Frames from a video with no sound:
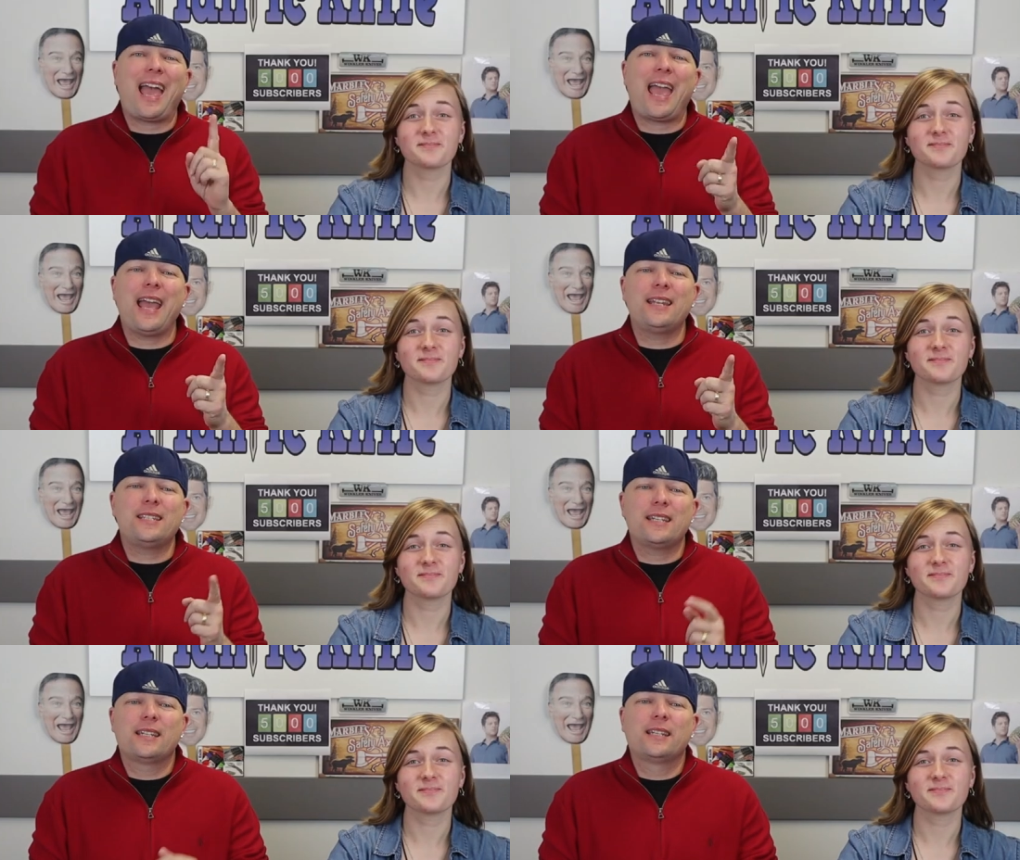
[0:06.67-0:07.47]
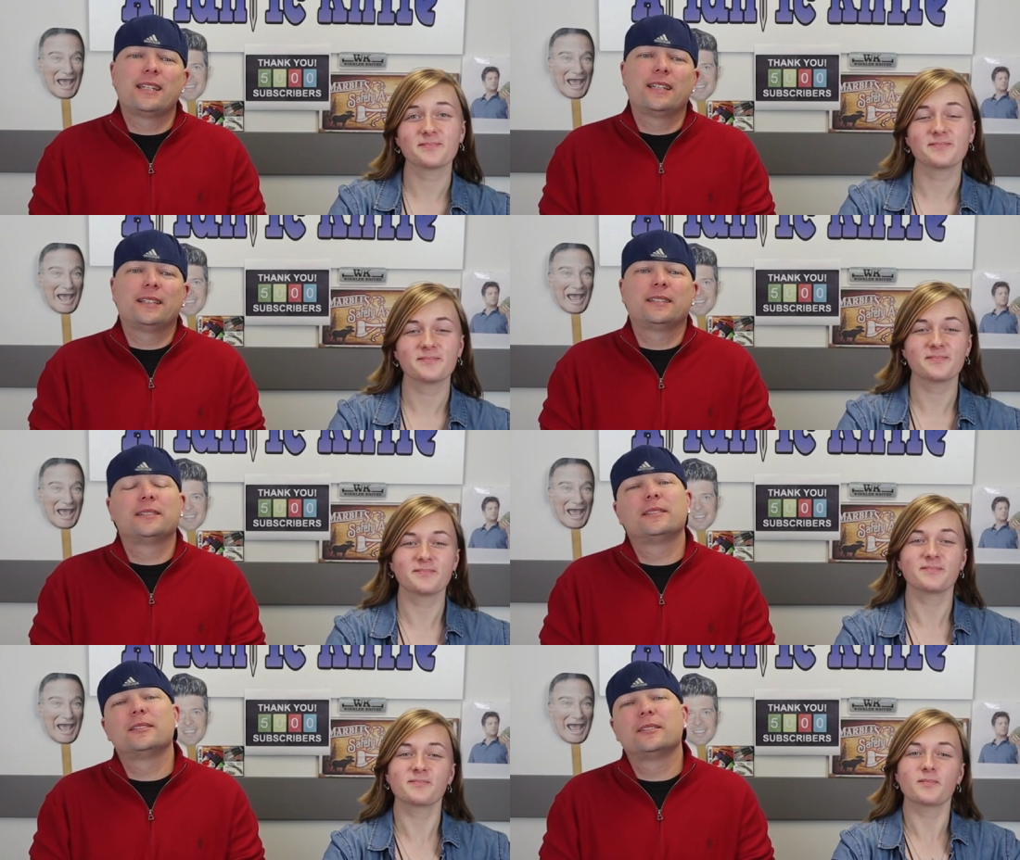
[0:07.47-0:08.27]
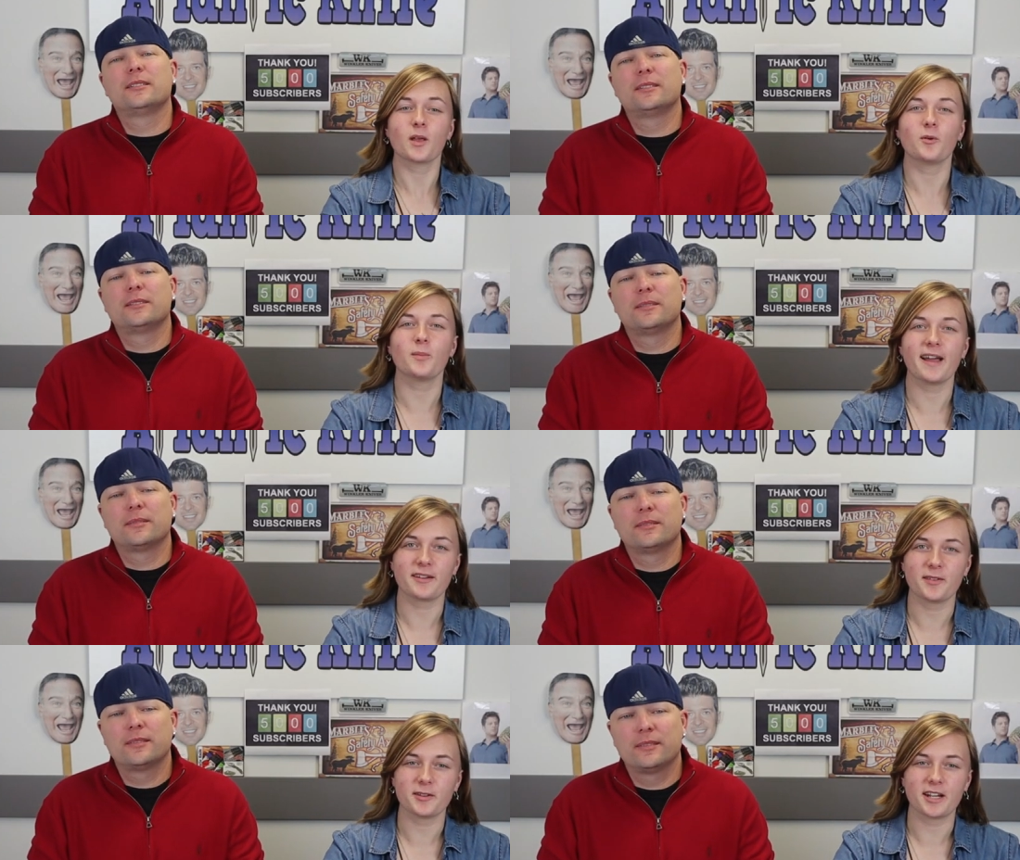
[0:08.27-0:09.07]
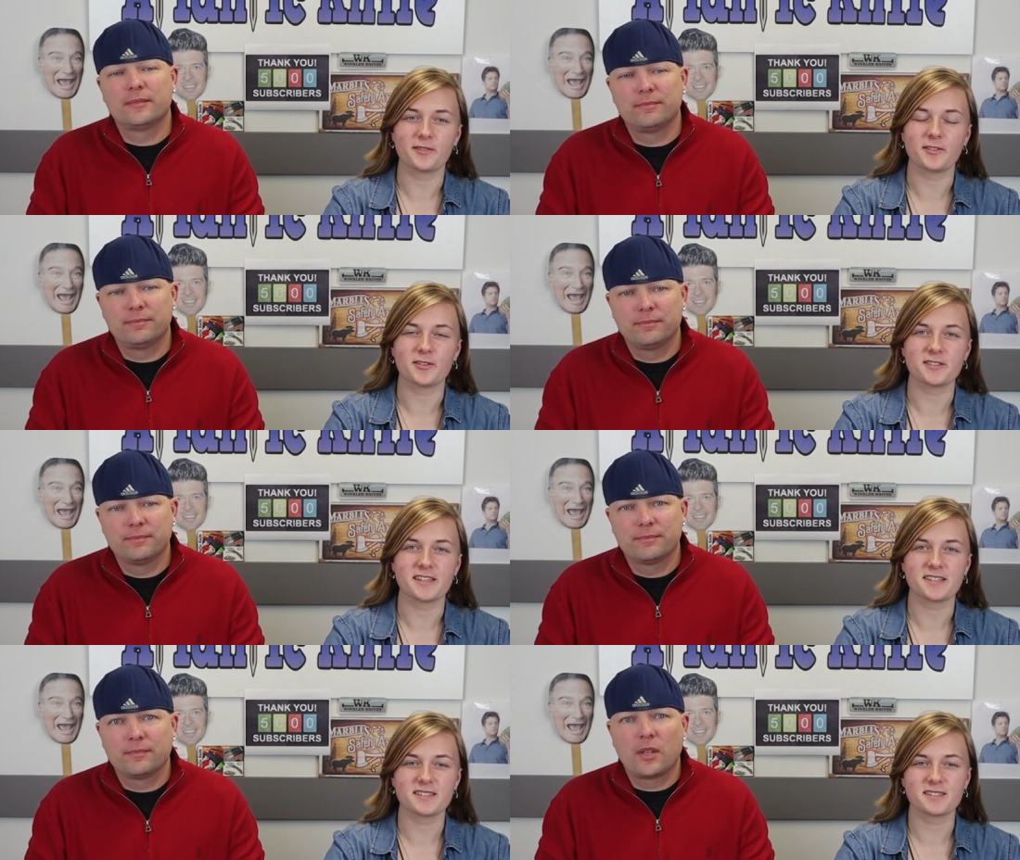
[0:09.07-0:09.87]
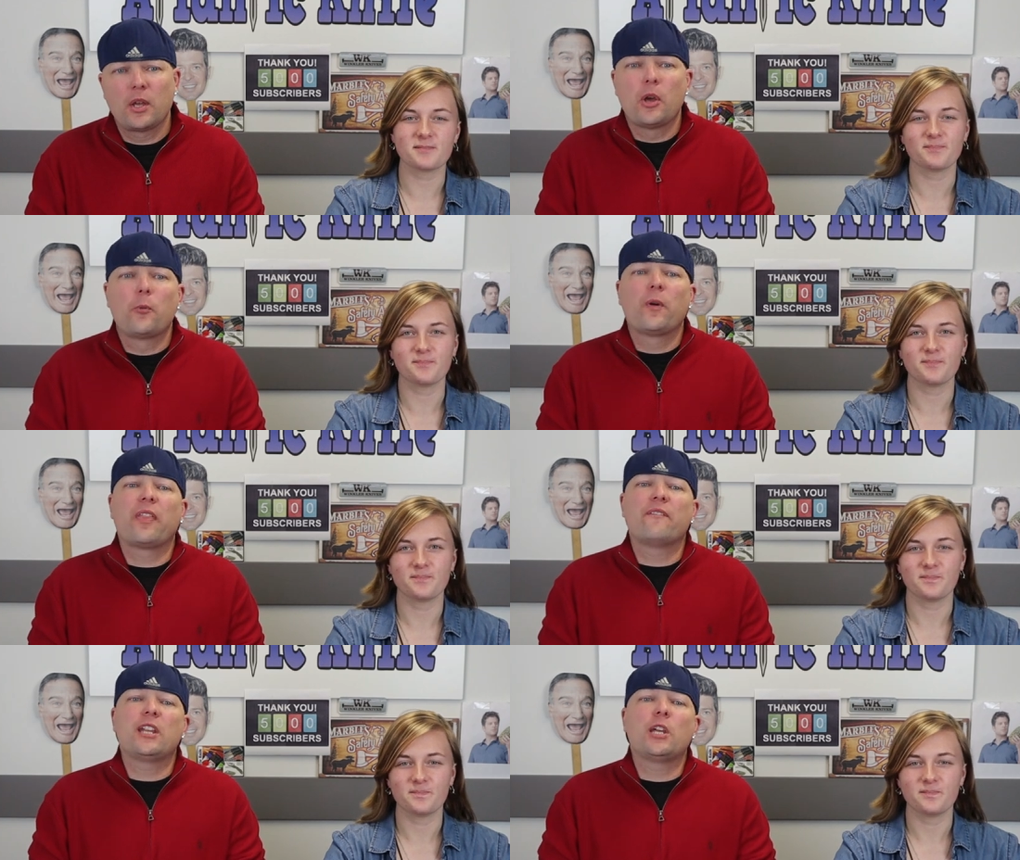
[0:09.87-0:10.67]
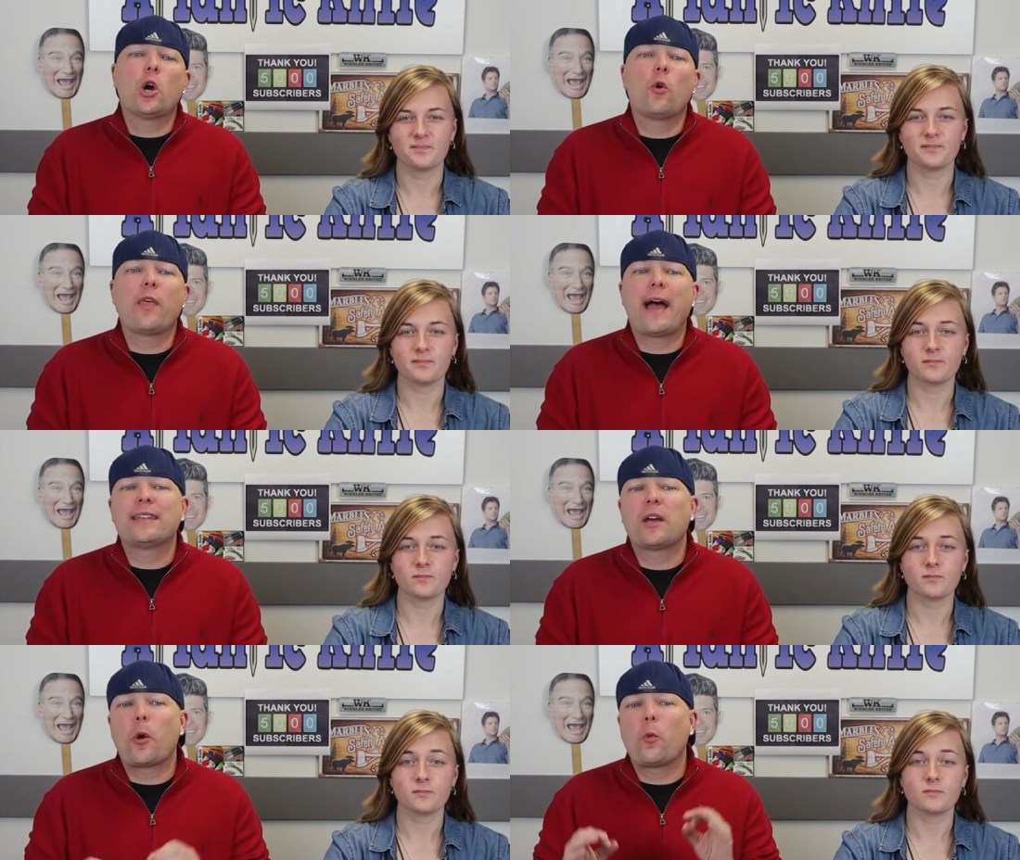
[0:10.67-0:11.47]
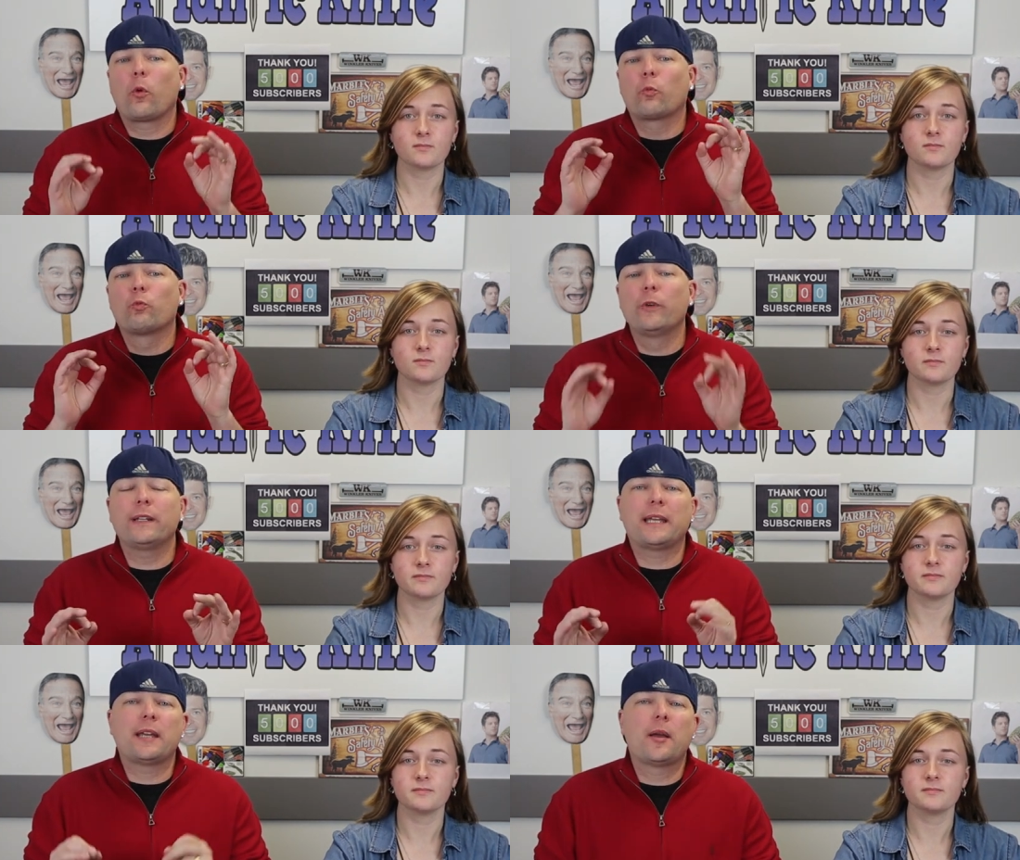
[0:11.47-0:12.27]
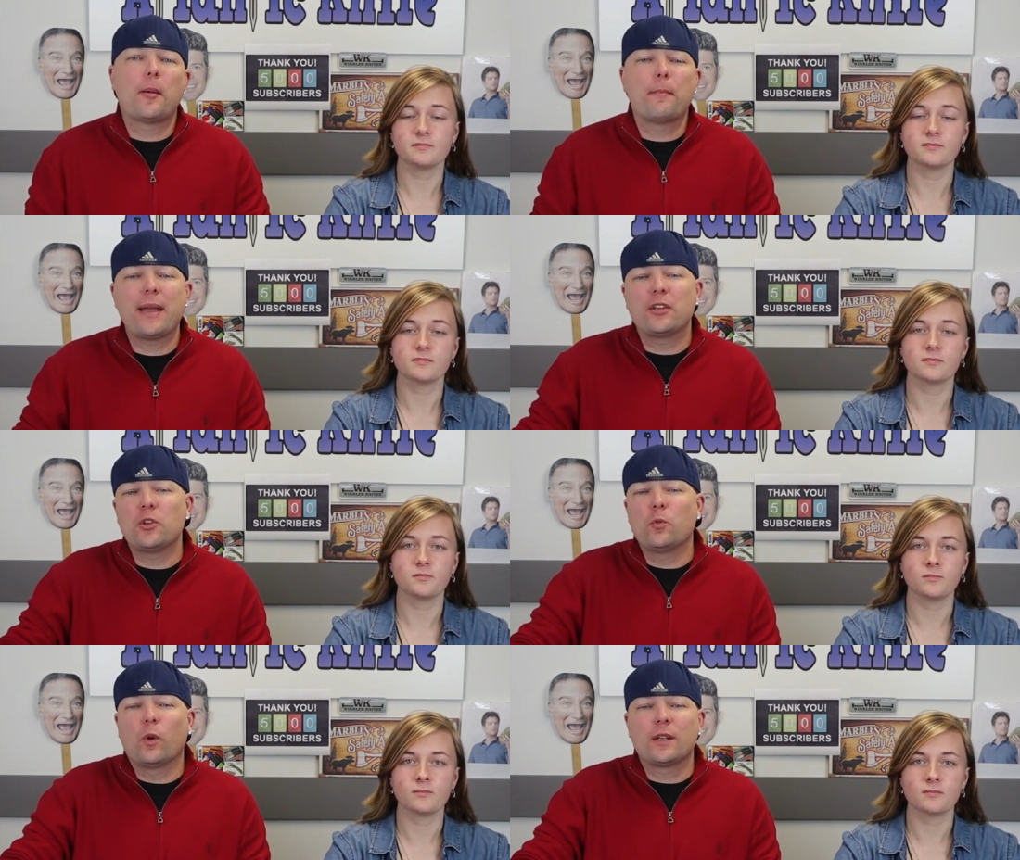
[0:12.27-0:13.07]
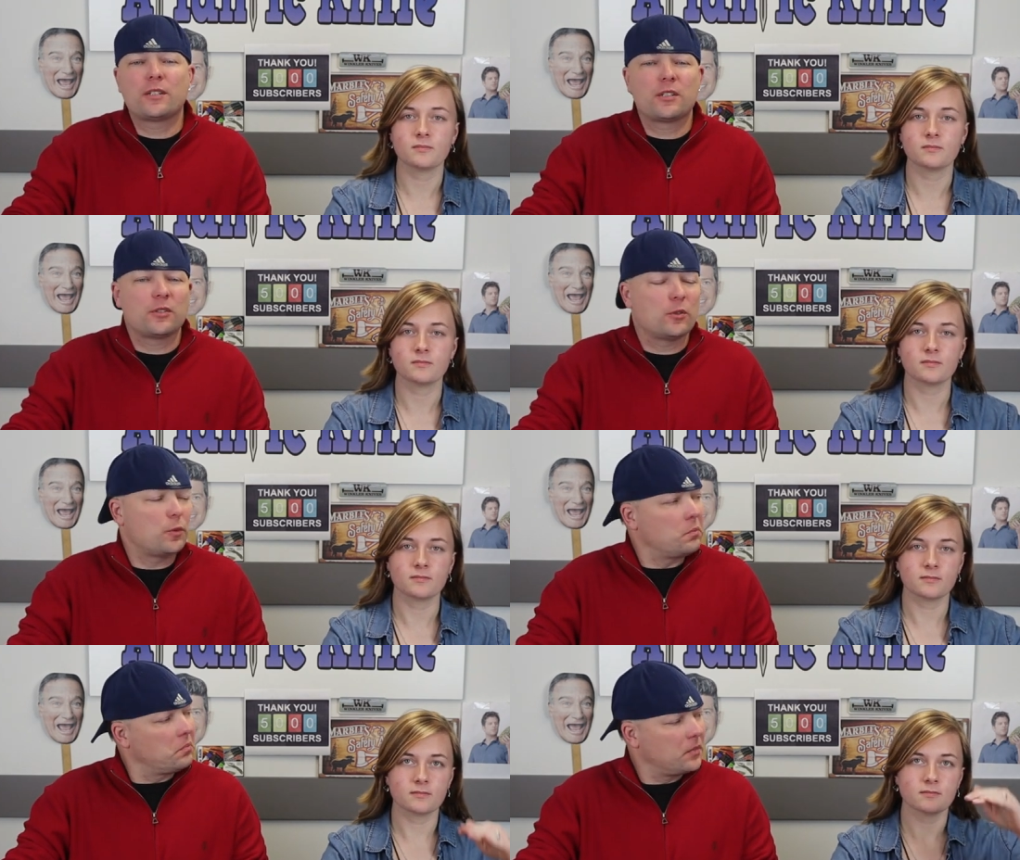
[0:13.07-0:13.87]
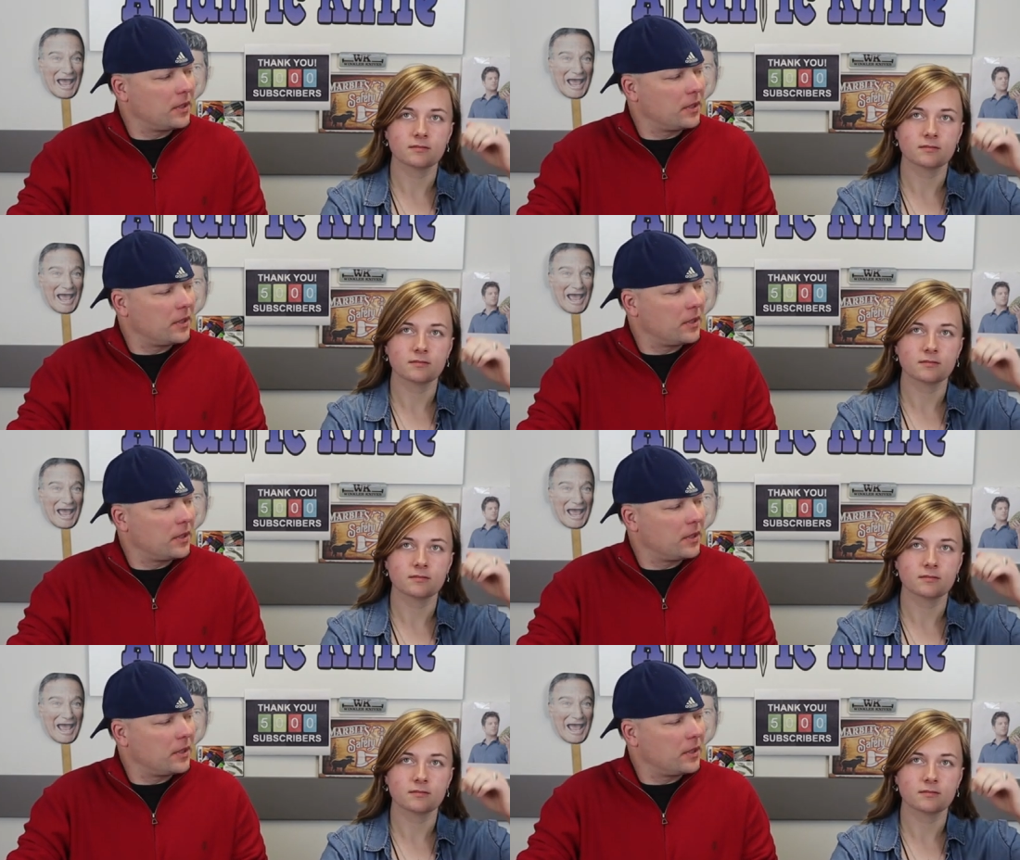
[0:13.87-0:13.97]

Speaker 1: And we're back, fellow knife enthusiasts,
Speaker 2: with a video that will really make you want to